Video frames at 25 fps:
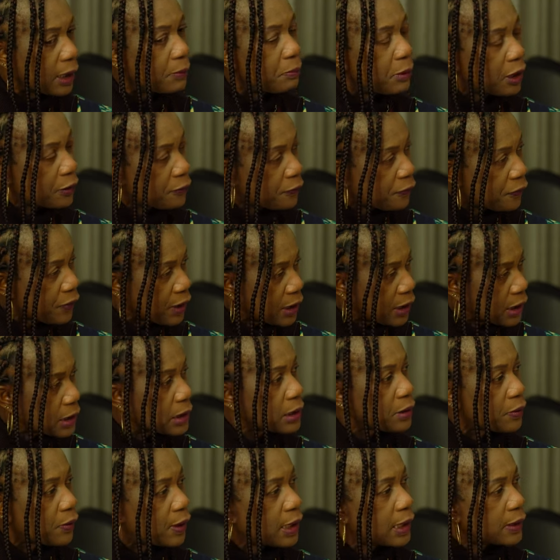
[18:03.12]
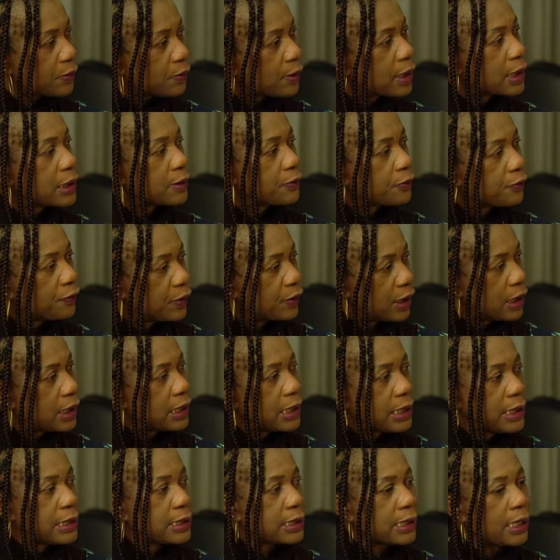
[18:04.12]
can make friends quite very
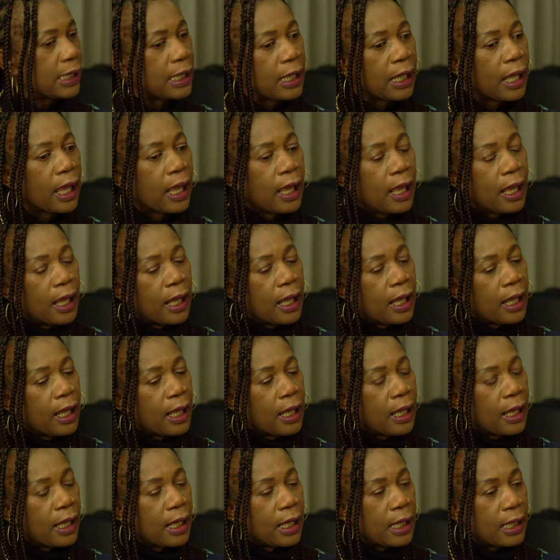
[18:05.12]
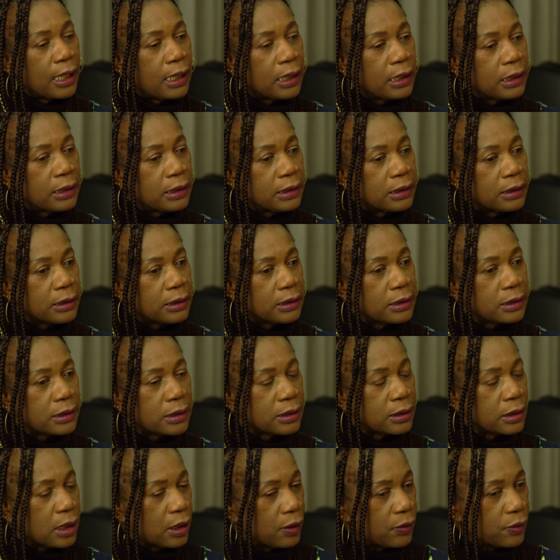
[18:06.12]
easily. And
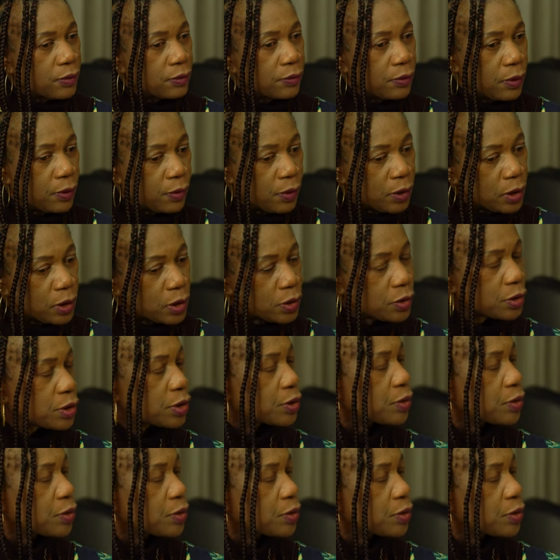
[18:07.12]
they were going to